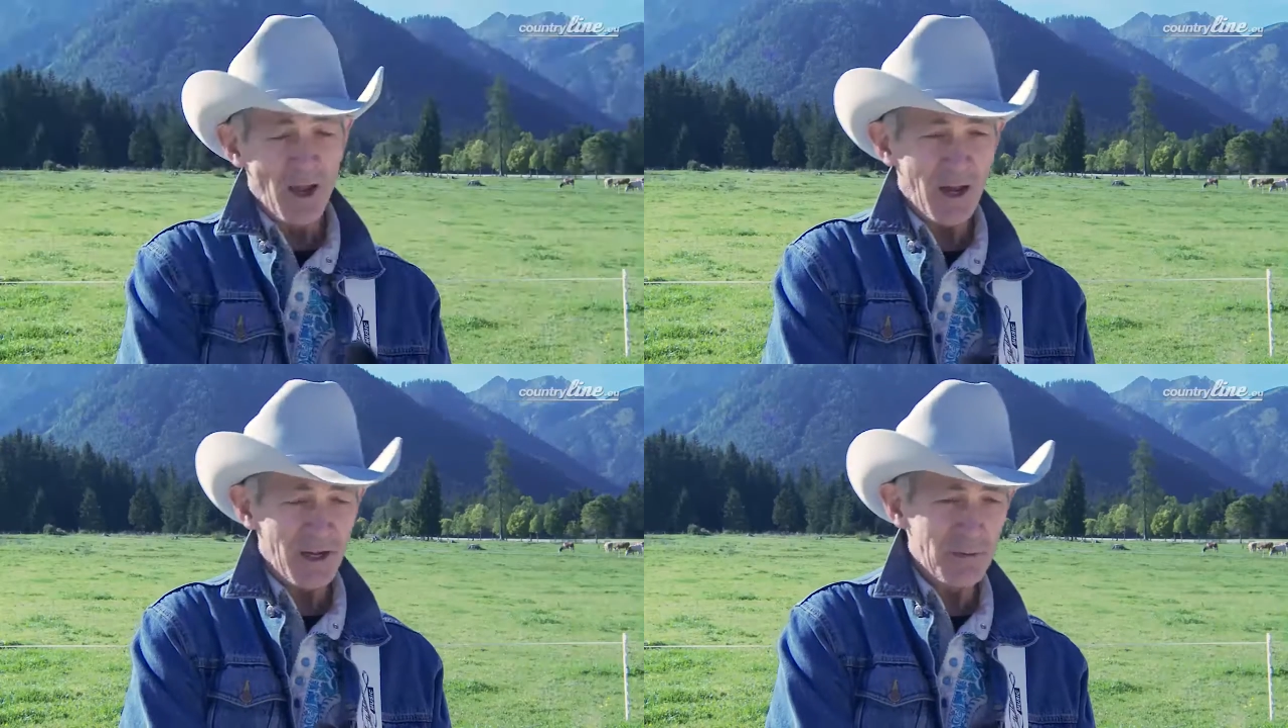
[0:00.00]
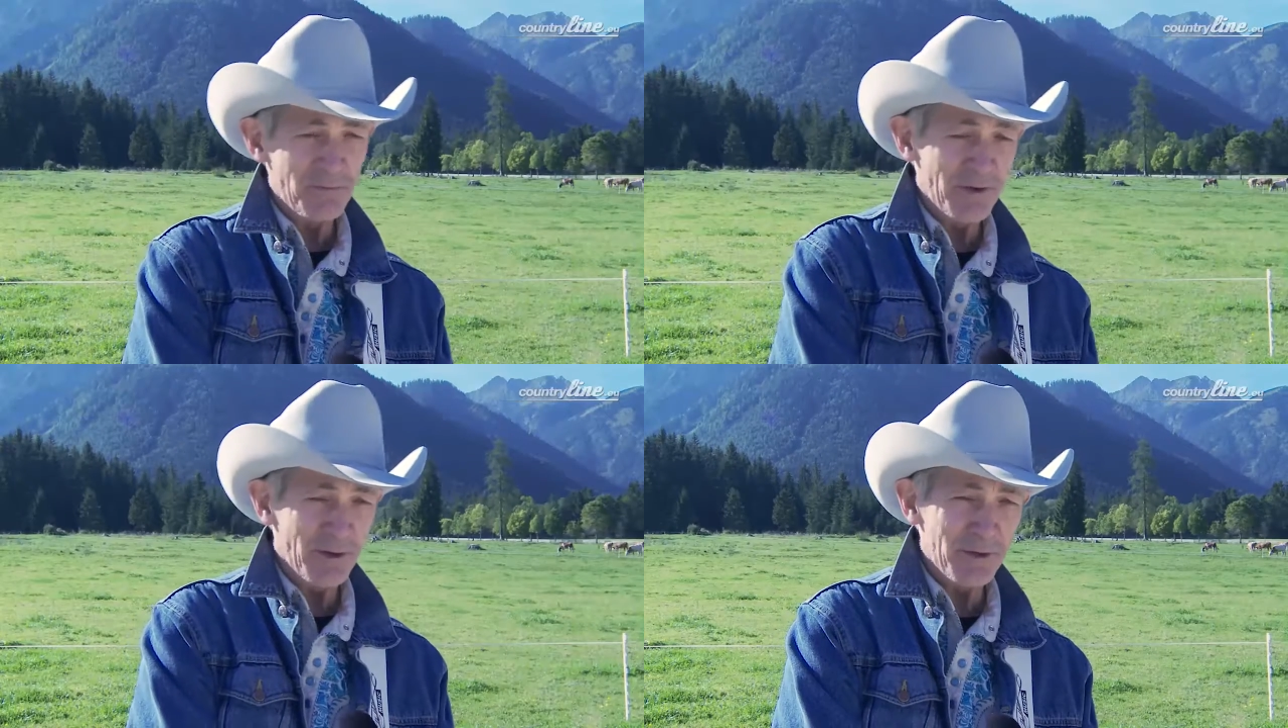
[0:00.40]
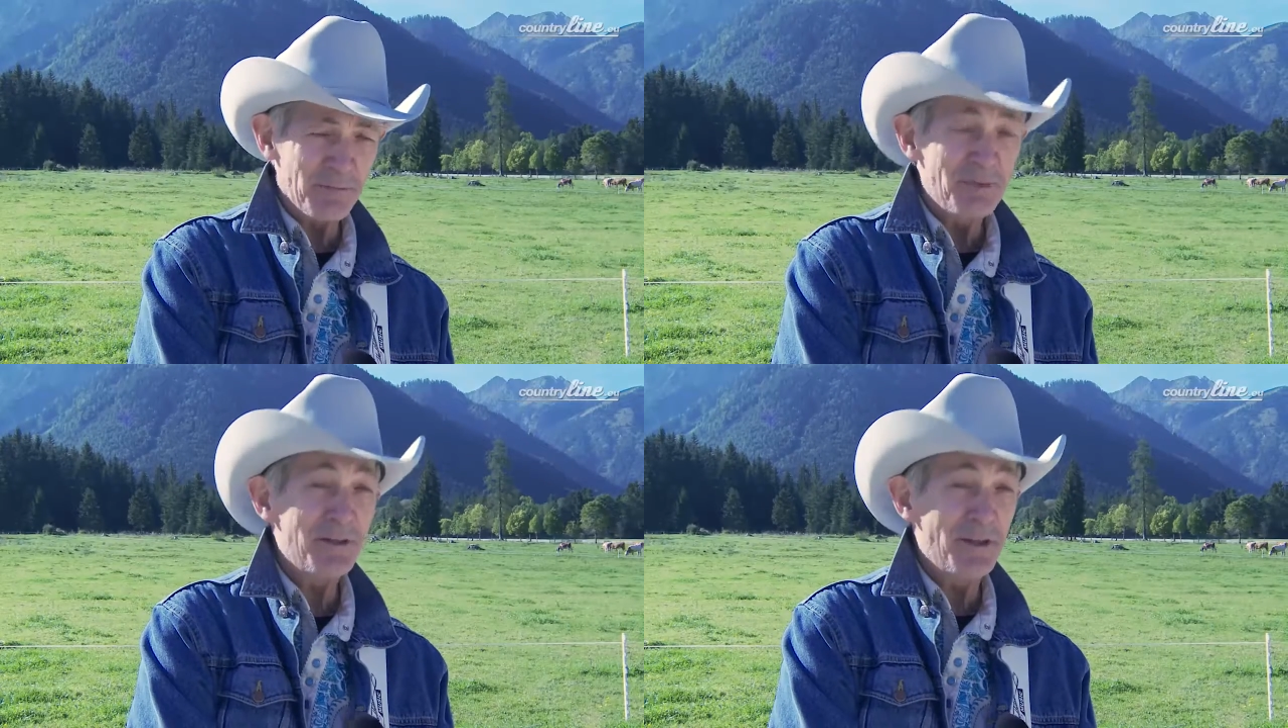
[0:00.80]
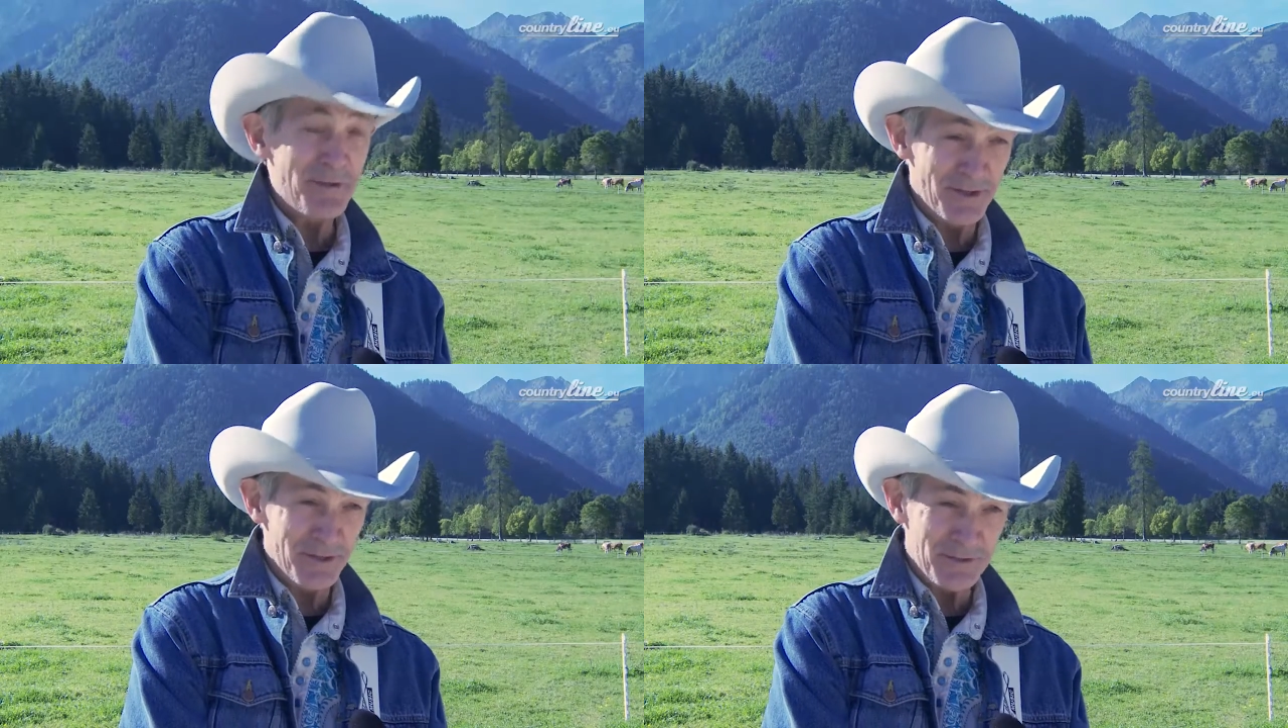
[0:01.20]
I am very
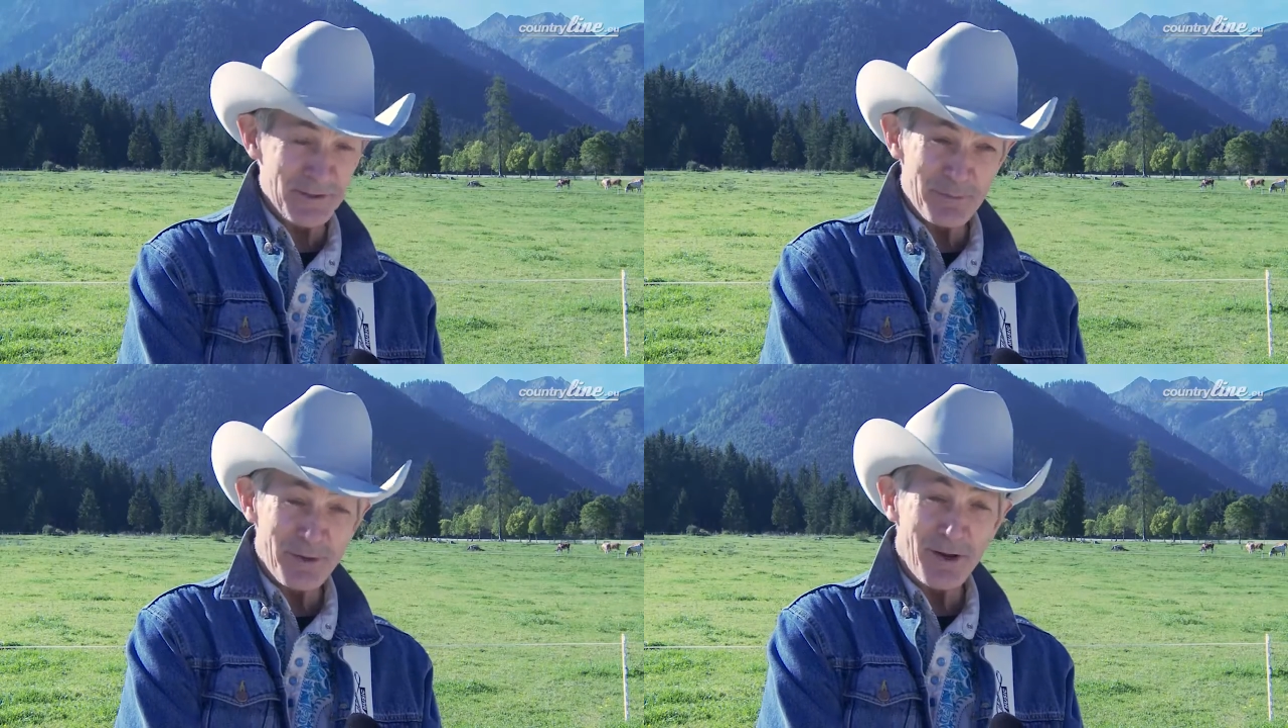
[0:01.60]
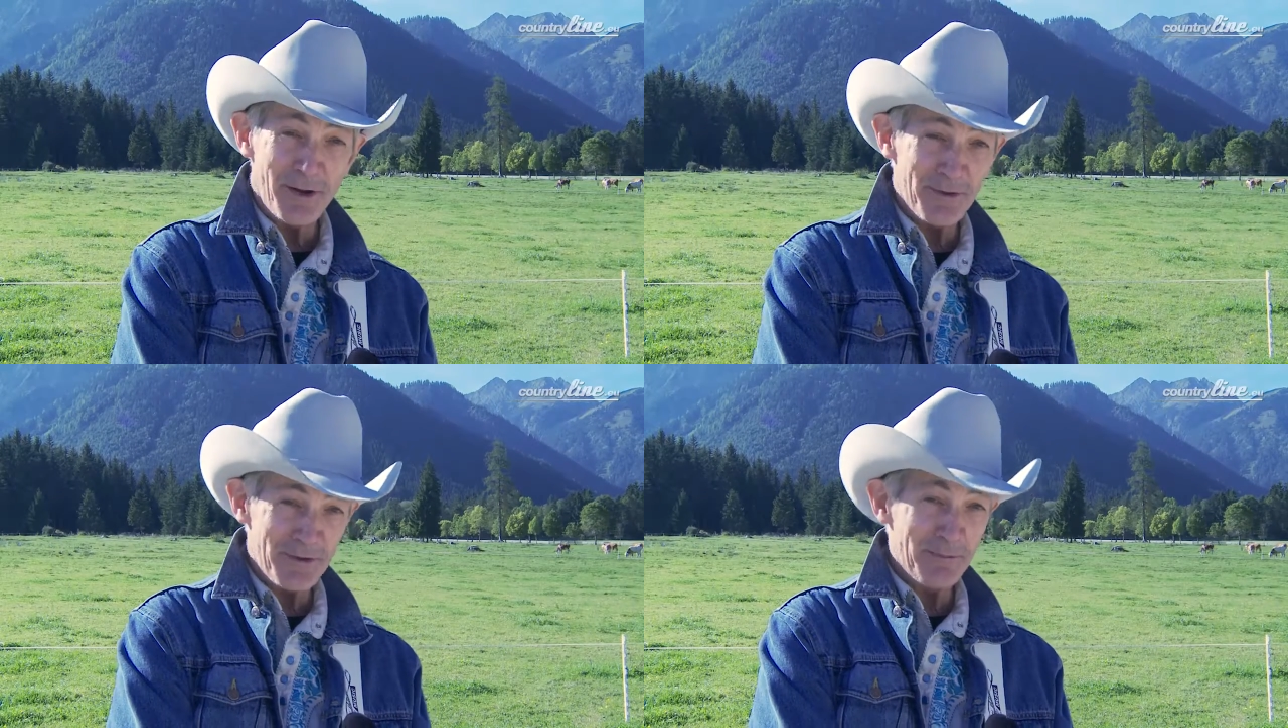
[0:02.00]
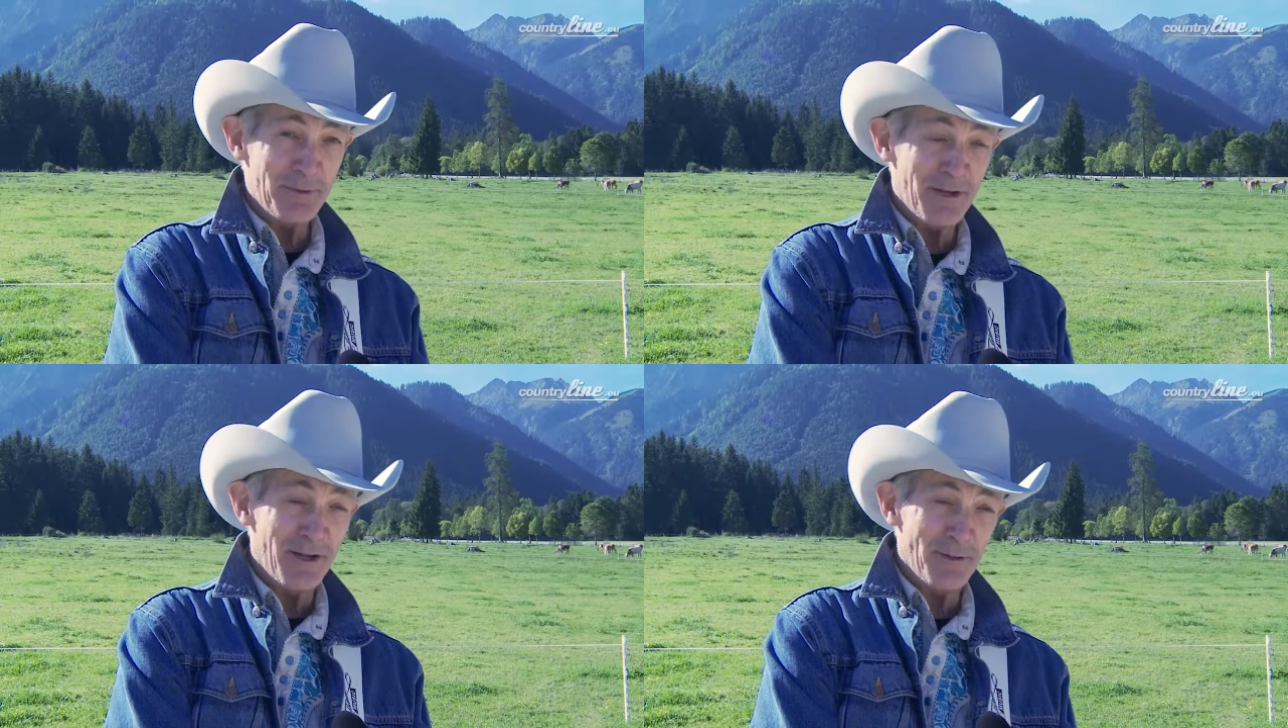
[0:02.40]
pleasantly surprised, to be